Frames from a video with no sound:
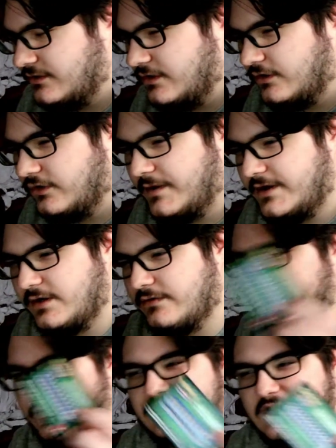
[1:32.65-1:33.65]
although I know there
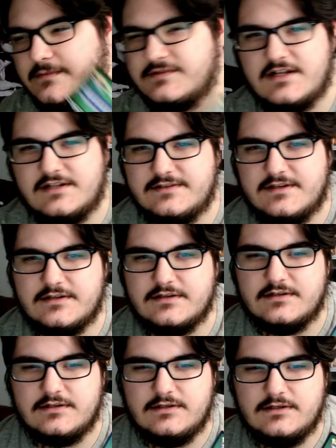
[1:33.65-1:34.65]
are some sets that
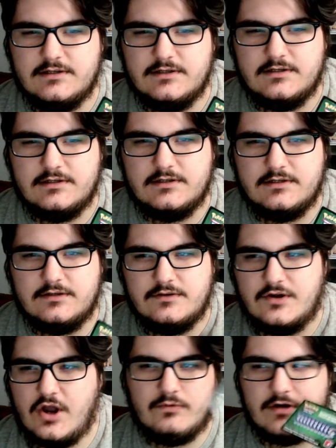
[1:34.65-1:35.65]
the
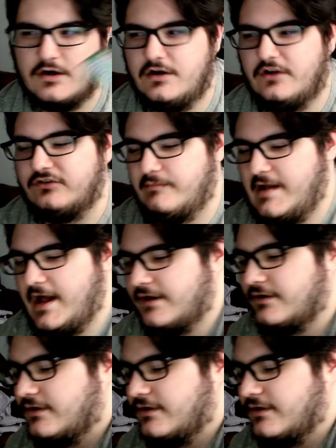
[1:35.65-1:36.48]
code card doesn't matter.